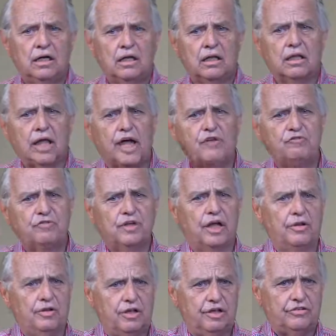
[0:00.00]
they've
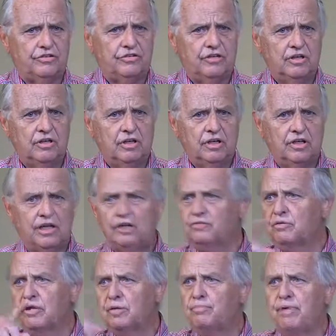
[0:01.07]
done this. These
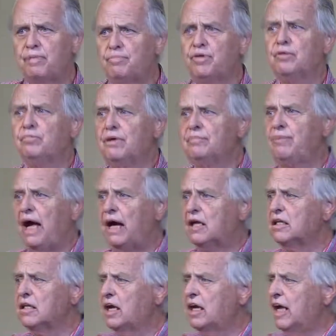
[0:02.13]
were the people who've been back
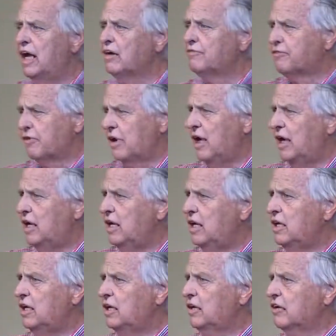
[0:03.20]
in the land for 80
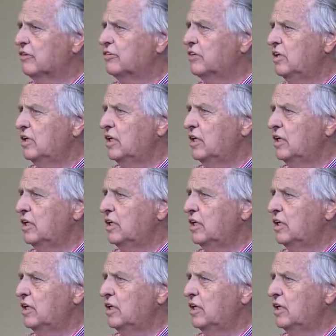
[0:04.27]
years.